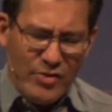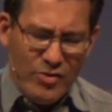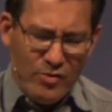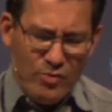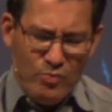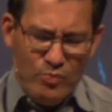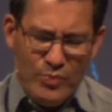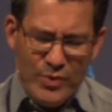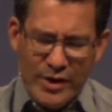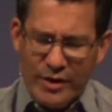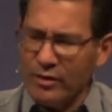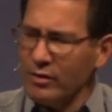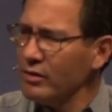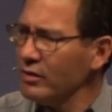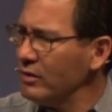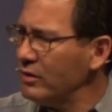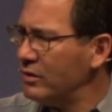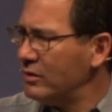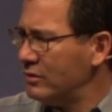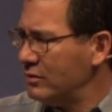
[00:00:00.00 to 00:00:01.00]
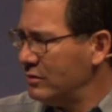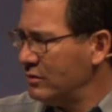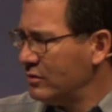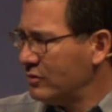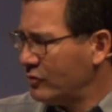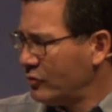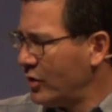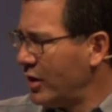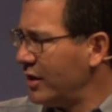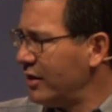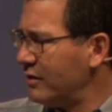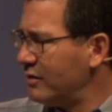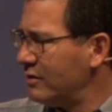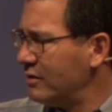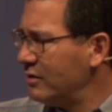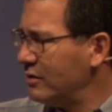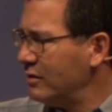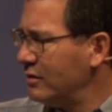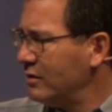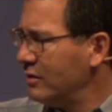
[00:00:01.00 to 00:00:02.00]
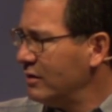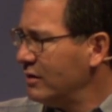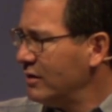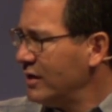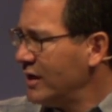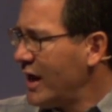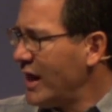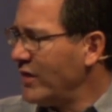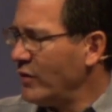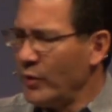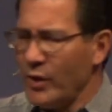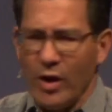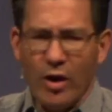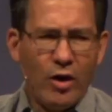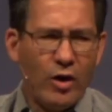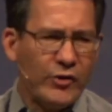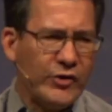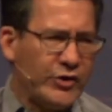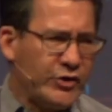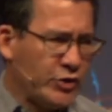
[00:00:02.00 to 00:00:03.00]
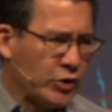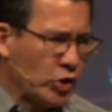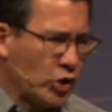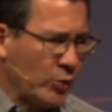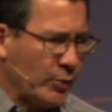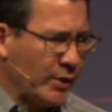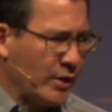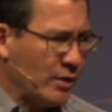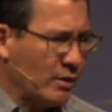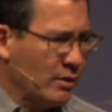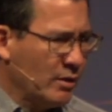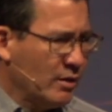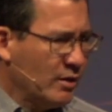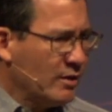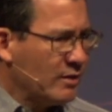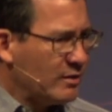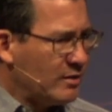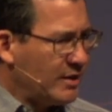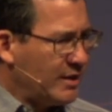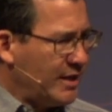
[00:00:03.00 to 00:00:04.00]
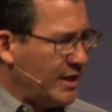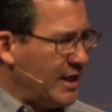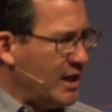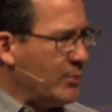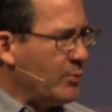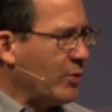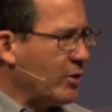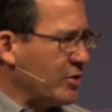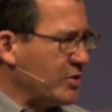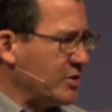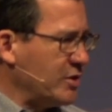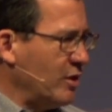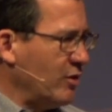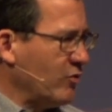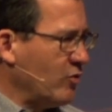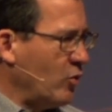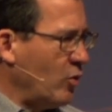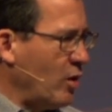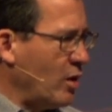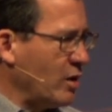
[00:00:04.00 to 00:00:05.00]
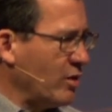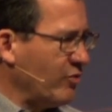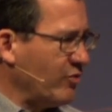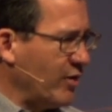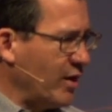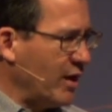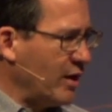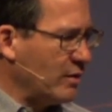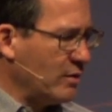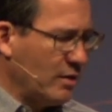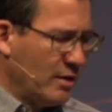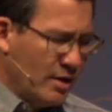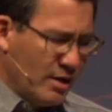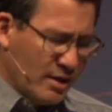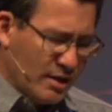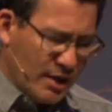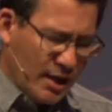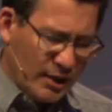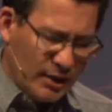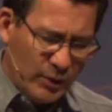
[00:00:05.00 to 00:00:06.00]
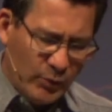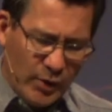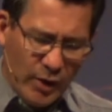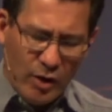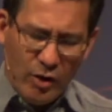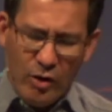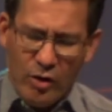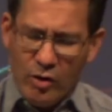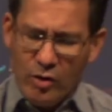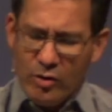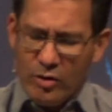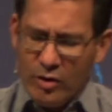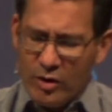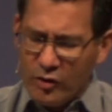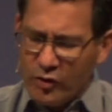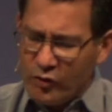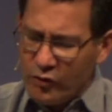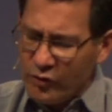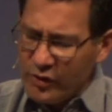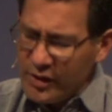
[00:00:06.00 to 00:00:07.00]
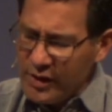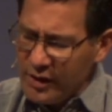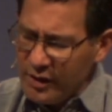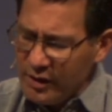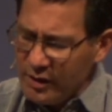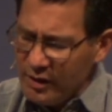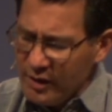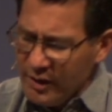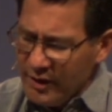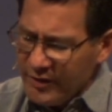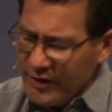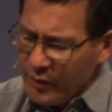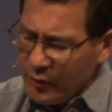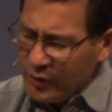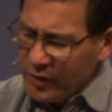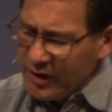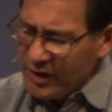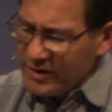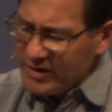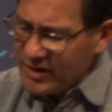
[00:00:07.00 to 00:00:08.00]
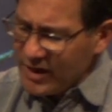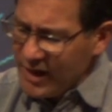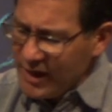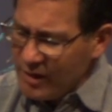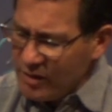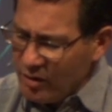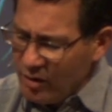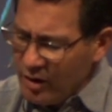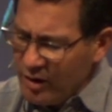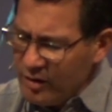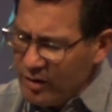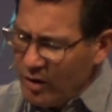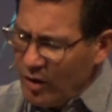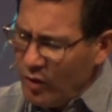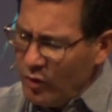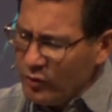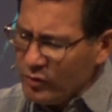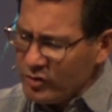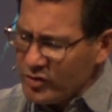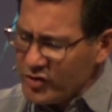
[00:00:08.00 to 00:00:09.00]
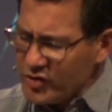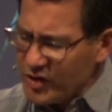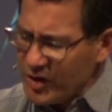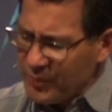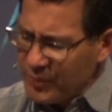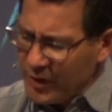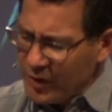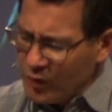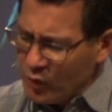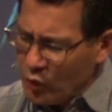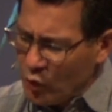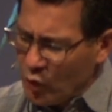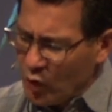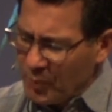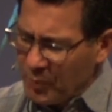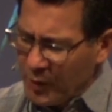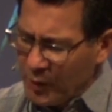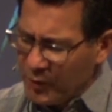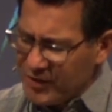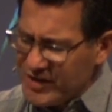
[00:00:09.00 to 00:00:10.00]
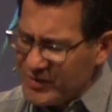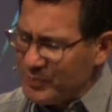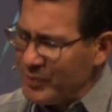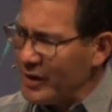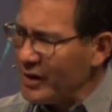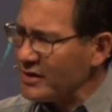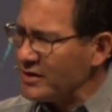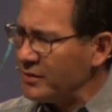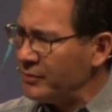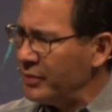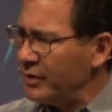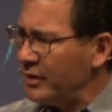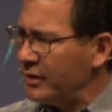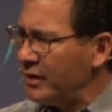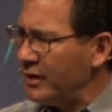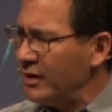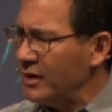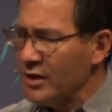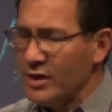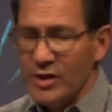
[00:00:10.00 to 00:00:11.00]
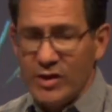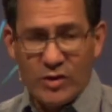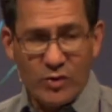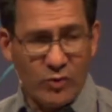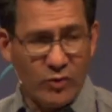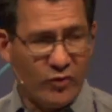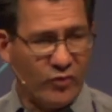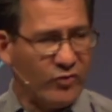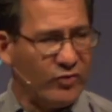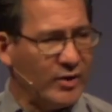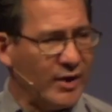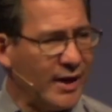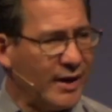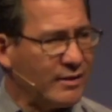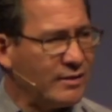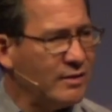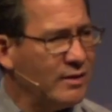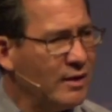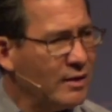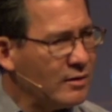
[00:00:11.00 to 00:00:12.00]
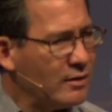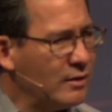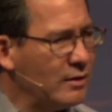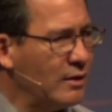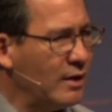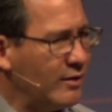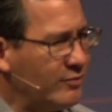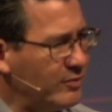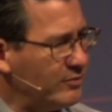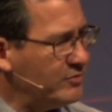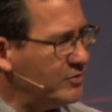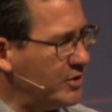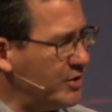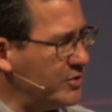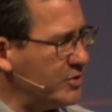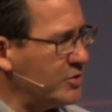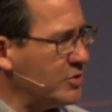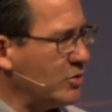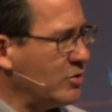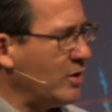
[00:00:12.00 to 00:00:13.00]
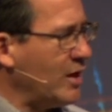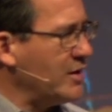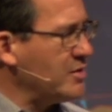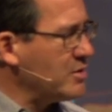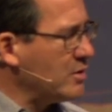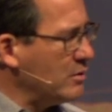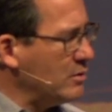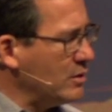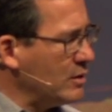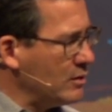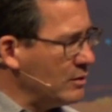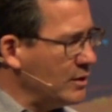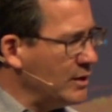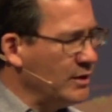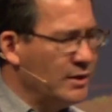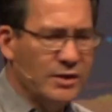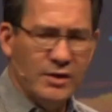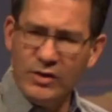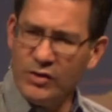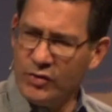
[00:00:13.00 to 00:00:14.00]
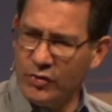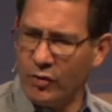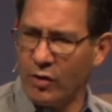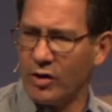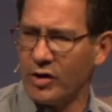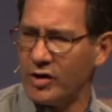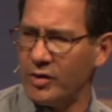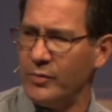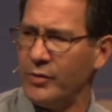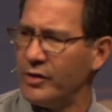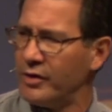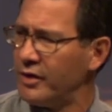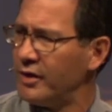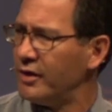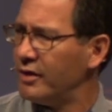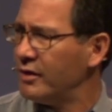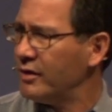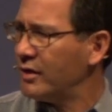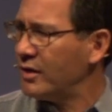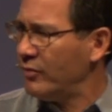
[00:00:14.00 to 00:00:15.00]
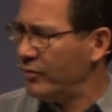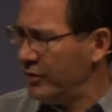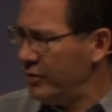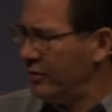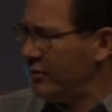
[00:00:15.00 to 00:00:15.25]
the middle, right? And that we all determine to keep ourselves qualified. And that we all agree that we're going to take on ownership and corporate responsibility to reflect the love of Jesus Christ clearly to our community. Can we do